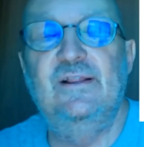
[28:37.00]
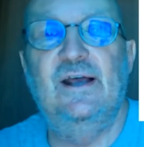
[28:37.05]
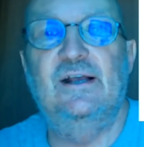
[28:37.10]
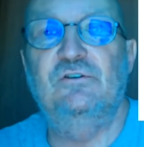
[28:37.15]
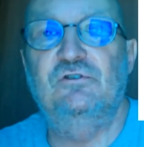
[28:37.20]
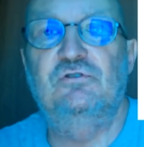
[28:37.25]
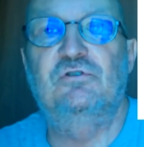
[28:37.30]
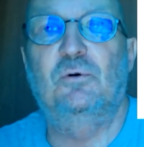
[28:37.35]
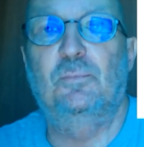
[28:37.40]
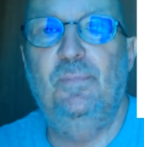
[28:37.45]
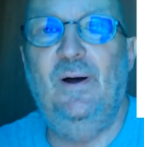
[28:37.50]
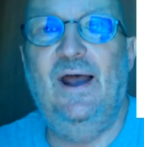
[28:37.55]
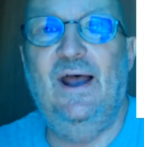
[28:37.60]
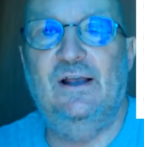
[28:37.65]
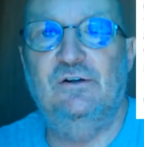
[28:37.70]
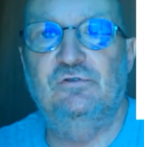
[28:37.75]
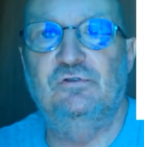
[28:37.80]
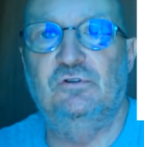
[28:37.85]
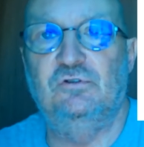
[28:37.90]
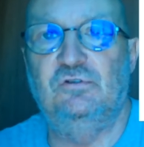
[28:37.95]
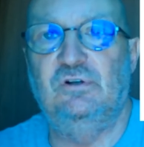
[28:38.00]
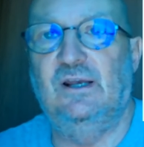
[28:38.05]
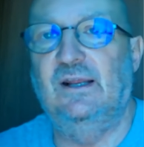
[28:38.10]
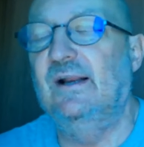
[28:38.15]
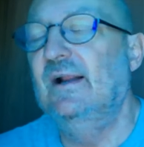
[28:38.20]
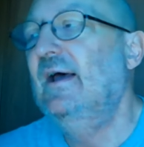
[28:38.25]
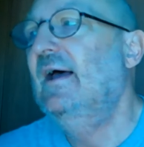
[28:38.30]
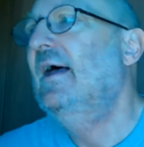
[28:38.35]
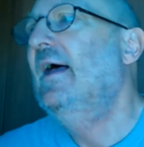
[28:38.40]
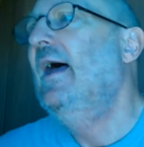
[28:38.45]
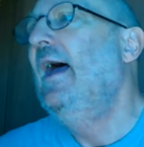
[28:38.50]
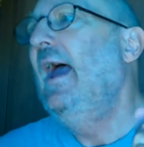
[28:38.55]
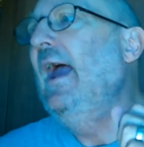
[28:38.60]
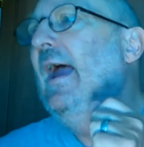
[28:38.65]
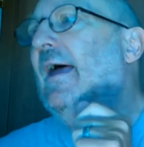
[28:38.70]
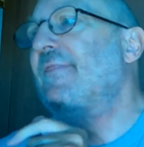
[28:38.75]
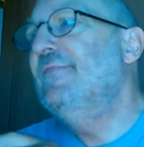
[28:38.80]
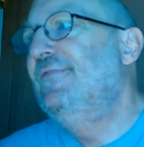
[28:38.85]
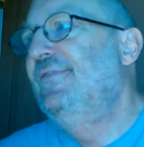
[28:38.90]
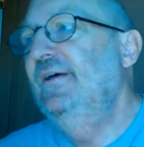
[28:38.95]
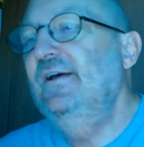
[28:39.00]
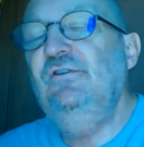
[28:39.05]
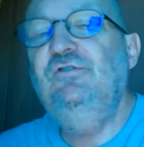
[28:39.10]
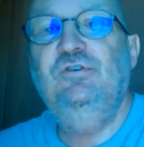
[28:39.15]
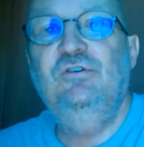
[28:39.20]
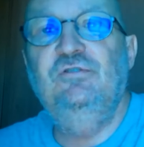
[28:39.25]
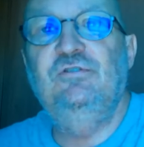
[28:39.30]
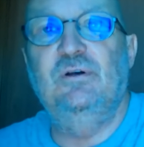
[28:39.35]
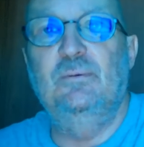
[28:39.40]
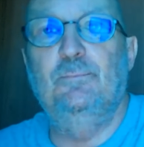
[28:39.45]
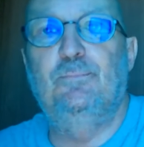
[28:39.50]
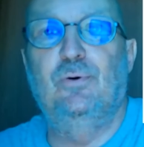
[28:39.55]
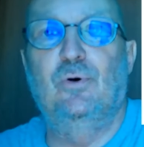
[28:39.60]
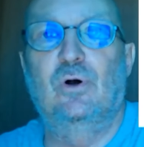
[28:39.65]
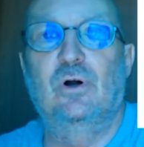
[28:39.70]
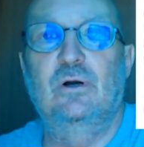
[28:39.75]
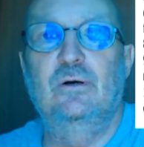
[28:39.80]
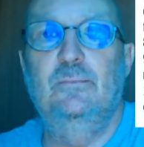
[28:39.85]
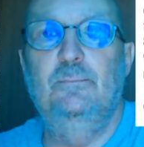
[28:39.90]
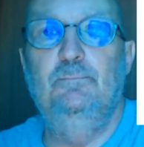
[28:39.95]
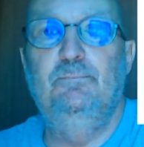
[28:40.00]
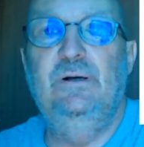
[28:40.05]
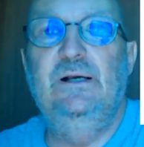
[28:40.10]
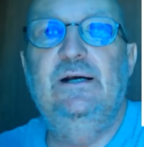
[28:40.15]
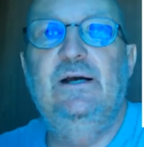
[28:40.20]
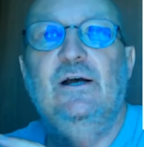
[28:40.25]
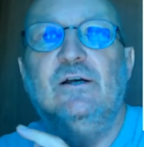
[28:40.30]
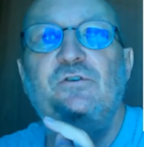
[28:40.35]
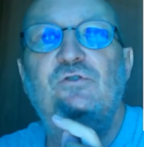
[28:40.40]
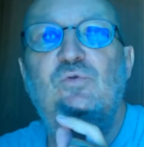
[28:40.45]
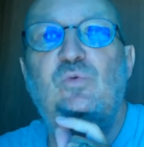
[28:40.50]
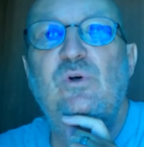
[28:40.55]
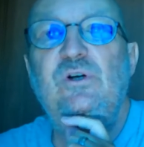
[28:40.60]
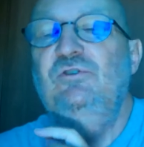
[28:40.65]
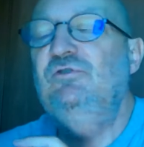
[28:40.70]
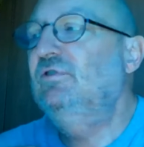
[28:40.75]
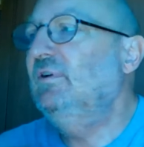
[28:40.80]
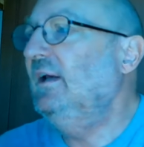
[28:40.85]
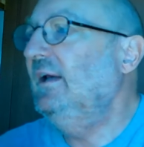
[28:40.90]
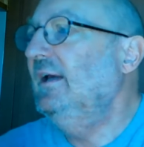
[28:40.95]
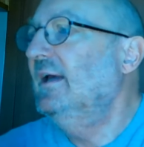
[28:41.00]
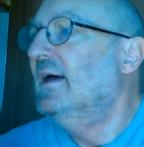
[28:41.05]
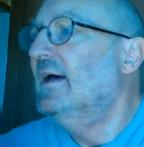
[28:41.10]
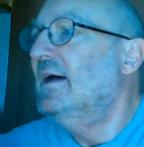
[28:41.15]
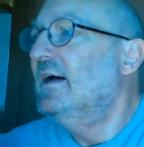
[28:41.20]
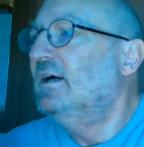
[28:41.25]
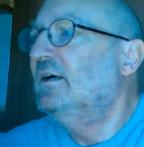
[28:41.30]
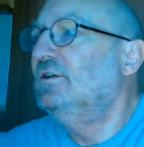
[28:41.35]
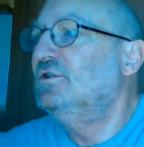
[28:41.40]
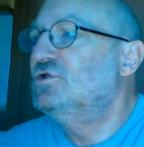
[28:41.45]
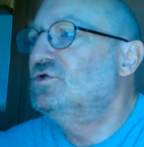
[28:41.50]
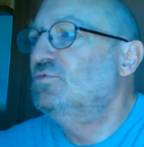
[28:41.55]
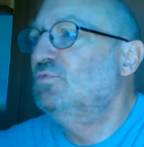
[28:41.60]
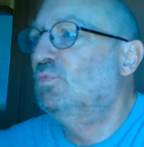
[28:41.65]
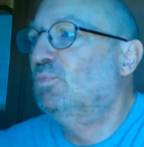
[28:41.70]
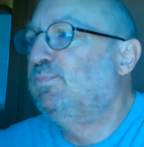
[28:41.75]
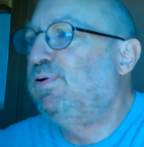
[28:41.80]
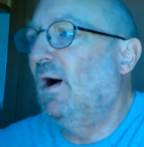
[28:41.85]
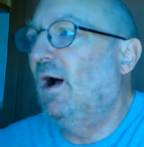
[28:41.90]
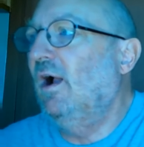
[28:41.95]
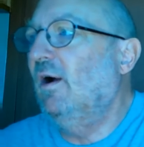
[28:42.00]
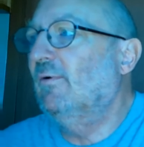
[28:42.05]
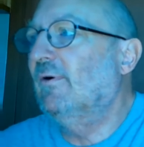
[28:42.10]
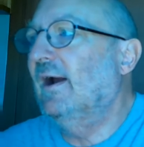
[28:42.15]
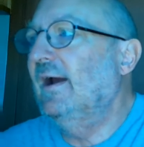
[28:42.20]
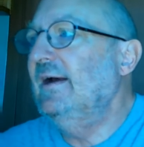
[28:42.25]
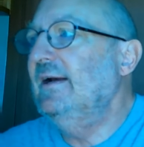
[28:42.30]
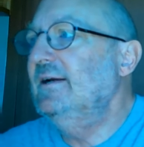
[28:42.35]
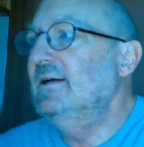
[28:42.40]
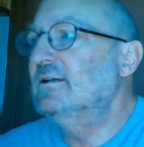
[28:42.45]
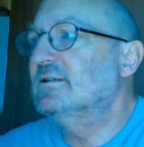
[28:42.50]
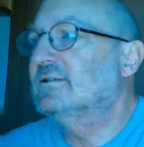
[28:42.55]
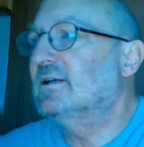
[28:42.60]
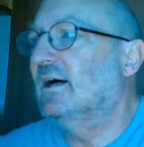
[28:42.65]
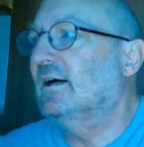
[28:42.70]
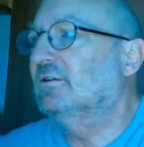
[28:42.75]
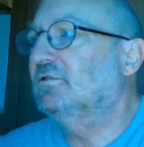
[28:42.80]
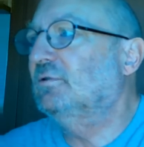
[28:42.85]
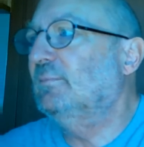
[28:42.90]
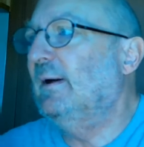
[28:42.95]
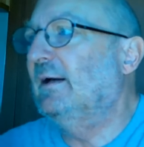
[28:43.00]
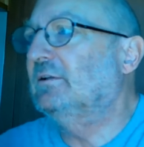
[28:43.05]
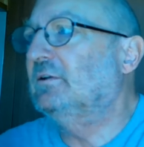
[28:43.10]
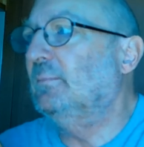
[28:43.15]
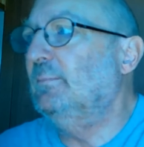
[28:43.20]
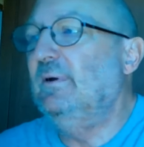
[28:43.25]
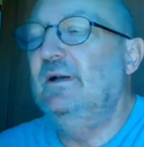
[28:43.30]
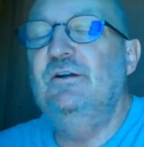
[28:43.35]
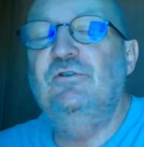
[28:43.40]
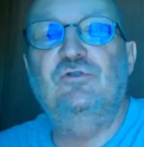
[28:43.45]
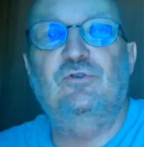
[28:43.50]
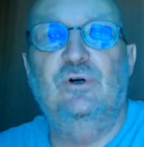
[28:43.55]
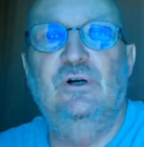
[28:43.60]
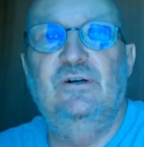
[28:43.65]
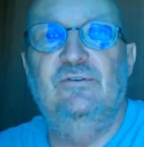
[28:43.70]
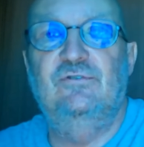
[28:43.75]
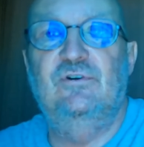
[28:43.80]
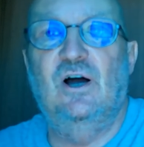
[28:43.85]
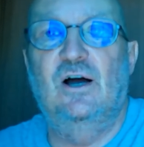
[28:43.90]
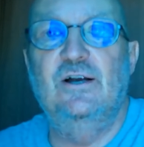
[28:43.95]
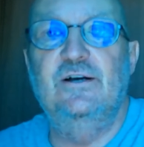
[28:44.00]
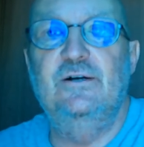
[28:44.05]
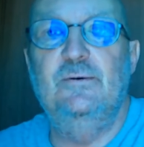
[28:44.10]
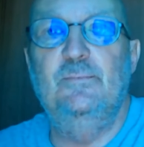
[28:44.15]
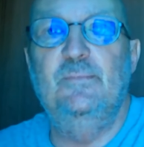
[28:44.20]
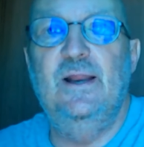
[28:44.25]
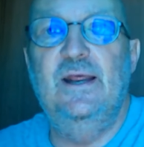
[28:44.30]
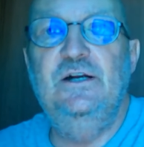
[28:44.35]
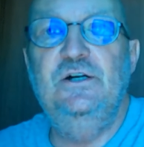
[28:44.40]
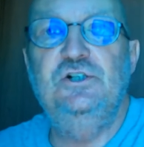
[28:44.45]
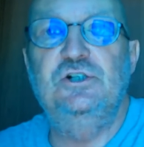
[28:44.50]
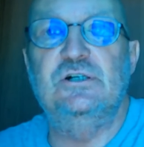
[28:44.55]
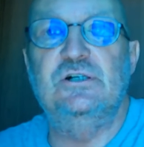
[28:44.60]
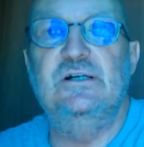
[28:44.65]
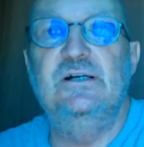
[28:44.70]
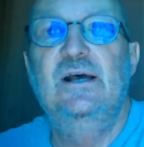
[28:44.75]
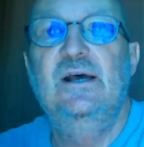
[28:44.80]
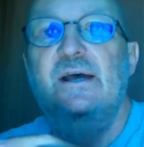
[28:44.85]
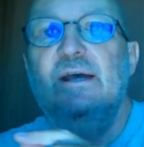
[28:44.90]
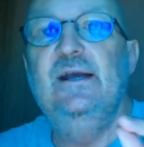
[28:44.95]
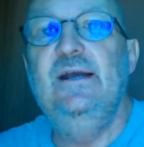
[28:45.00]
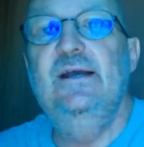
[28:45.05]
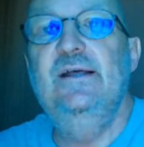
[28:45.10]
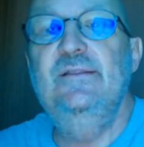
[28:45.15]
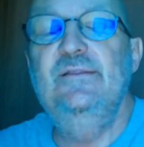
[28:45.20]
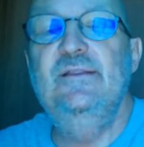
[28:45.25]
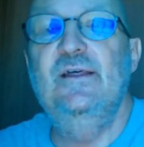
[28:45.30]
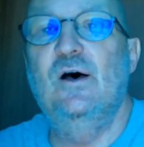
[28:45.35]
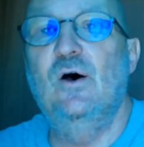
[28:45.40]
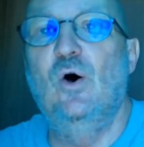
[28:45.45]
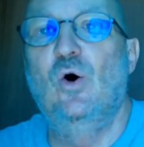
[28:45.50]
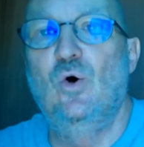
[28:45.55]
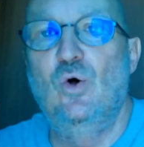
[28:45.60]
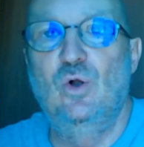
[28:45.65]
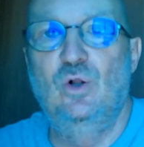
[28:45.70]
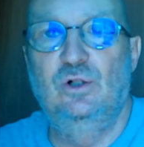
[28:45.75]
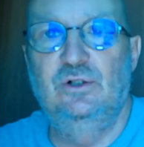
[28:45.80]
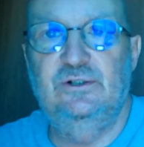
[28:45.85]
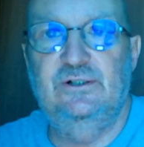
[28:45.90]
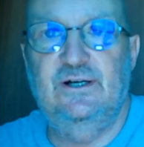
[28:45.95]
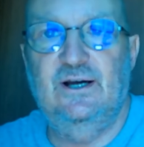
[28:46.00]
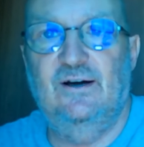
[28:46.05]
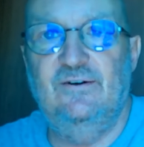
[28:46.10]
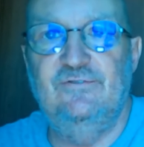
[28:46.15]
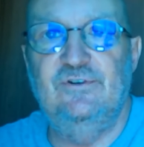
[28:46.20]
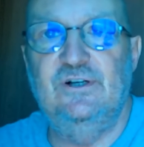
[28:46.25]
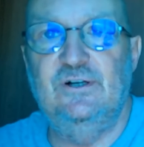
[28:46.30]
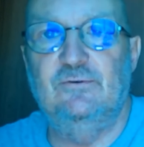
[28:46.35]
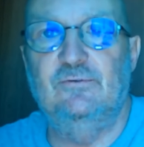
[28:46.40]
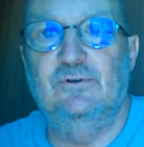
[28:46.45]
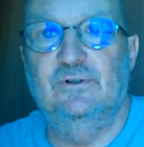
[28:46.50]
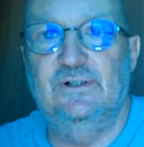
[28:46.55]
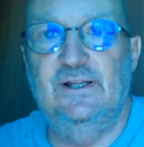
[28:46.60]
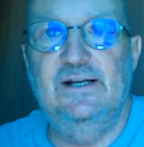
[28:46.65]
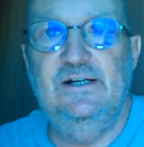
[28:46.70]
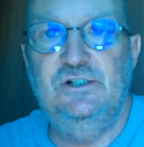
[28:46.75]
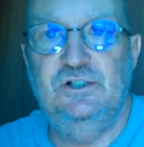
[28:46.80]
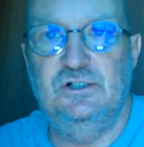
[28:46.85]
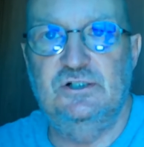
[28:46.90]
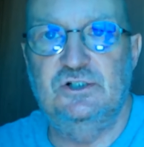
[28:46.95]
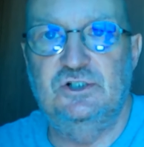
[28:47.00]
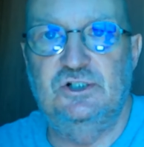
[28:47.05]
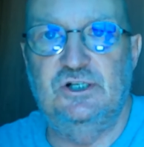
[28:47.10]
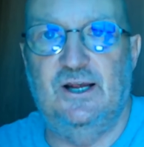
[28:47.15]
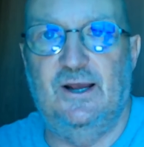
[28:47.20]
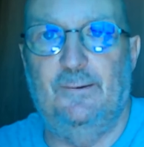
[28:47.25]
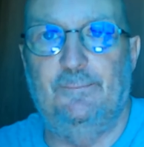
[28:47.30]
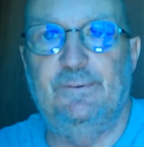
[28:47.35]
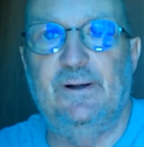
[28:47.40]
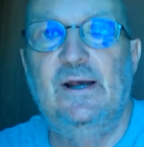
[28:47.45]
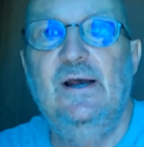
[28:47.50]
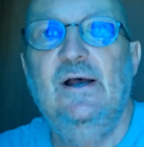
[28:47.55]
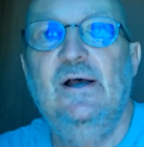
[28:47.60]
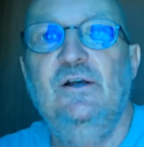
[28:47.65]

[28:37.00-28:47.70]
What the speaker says: that surpasses it. And this is important because we see Paul right here talks about the ministry of condemnation in the old covenant relationship.